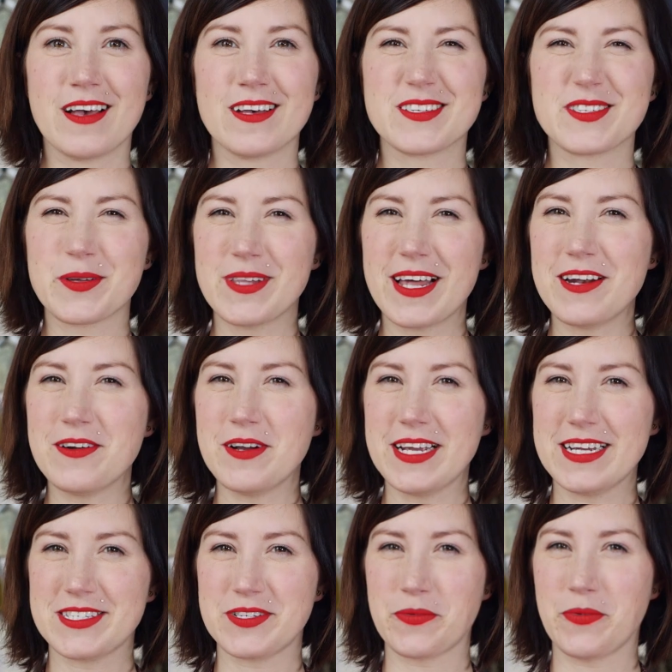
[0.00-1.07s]
So
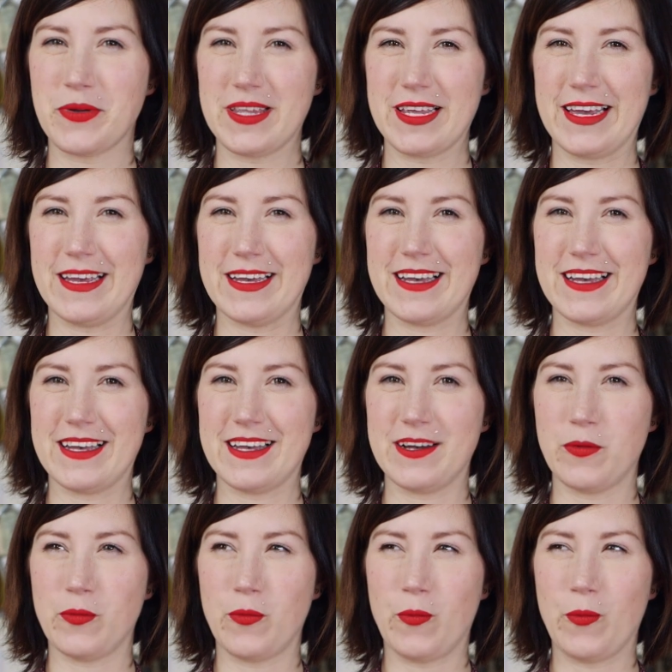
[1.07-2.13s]
lettering is a really
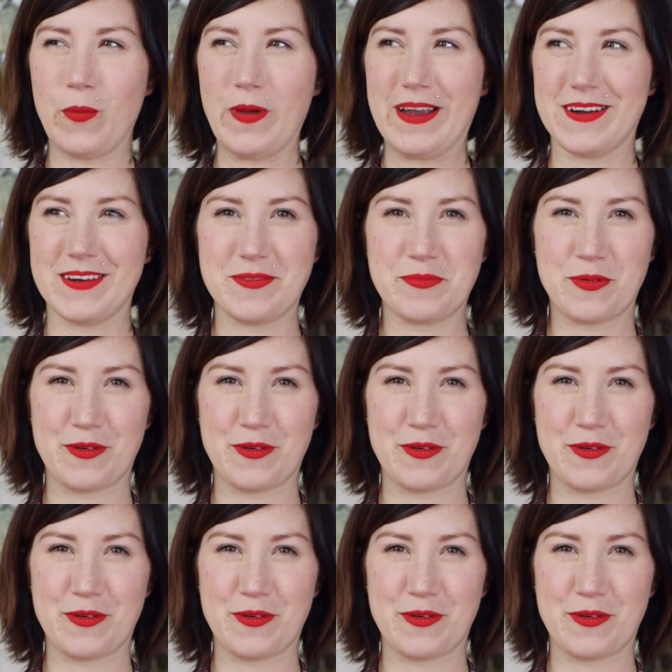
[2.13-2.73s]
weird